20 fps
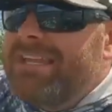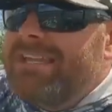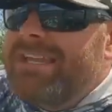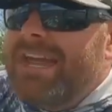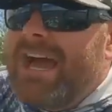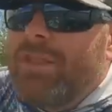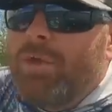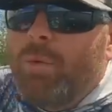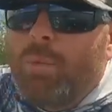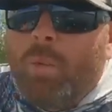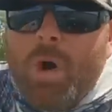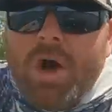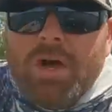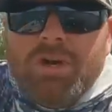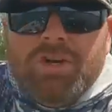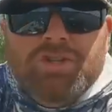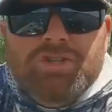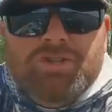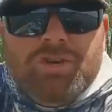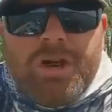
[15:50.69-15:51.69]
Now the
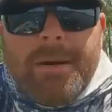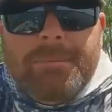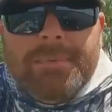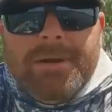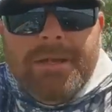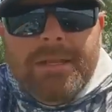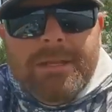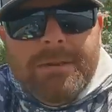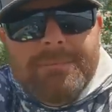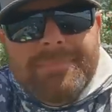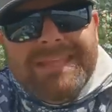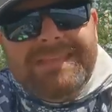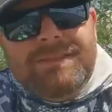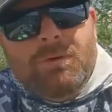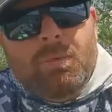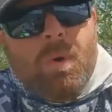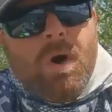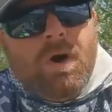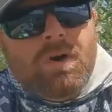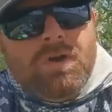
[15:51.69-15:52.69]
water's dropping a little bit, the
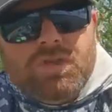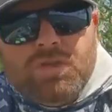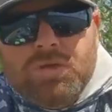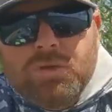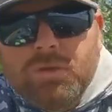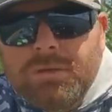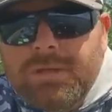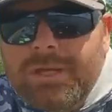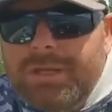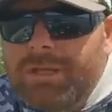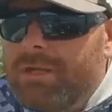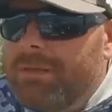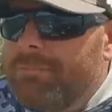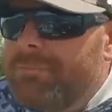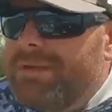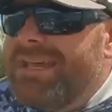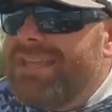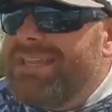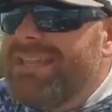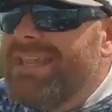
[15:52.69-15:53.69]
water's cooling a little
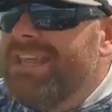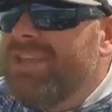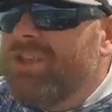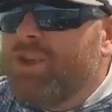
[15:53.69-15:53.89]
bit,